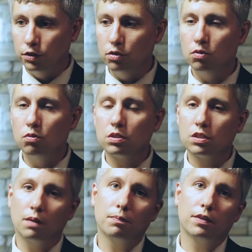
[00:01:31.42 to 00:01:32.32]
do
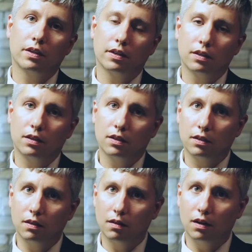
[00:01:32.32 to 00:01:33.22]
something
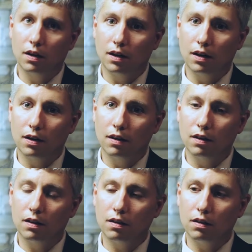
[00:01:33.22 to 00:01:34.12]

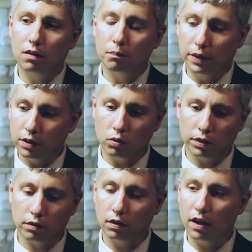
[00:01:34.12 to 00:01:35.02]
uh, bigger
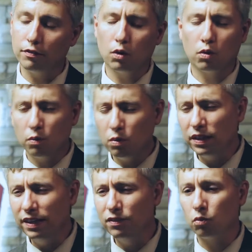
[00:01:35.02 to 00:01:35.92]
with their life or
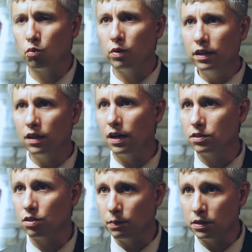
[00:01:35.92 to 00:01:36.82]
really even
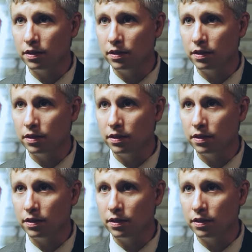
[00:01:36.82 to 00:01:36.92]
realize their